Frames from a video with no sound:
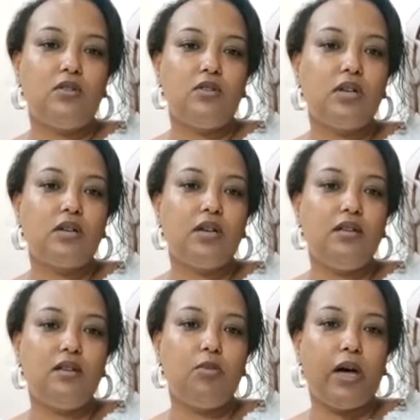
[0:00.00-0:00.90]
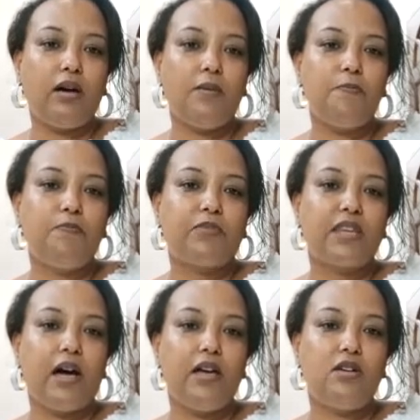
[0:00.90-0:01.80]
So they created the bank,
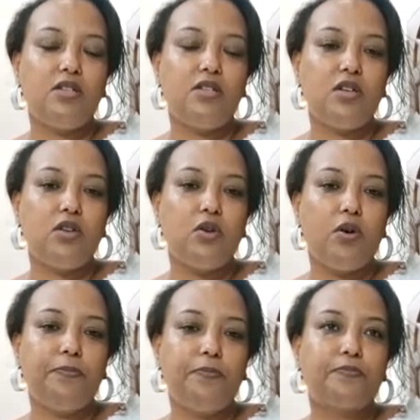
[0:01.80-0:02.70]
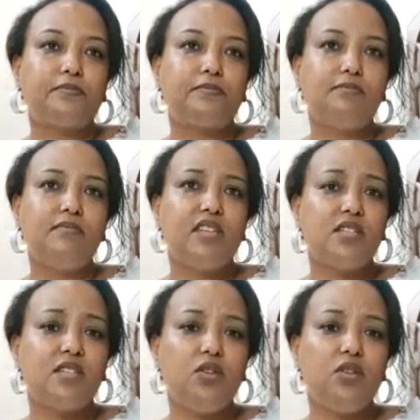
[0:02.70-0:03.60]
hired a CEO. The
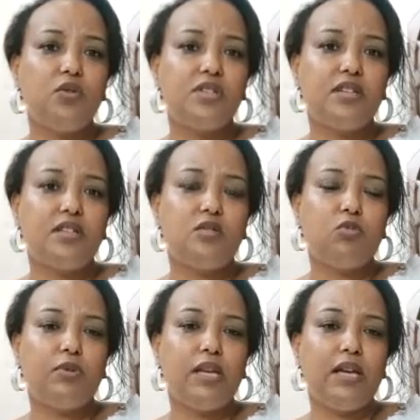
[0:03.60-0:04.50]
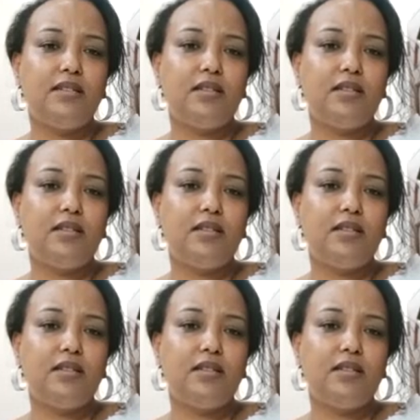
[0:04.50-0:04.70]
CEO started mobilizing